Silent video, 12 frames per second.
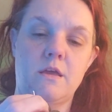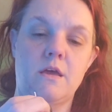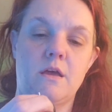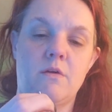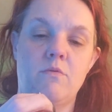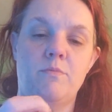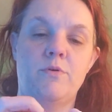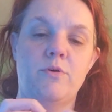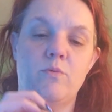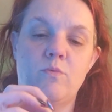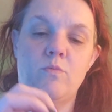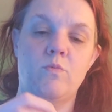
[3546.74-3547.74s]
I will
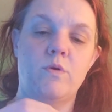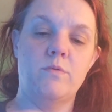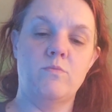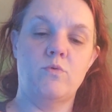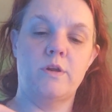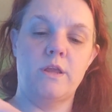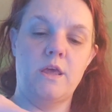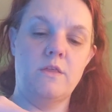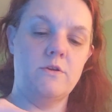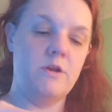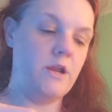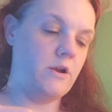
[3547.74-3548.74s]
put one more
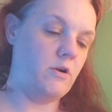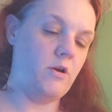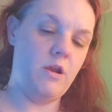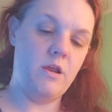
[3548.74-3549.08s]
together here.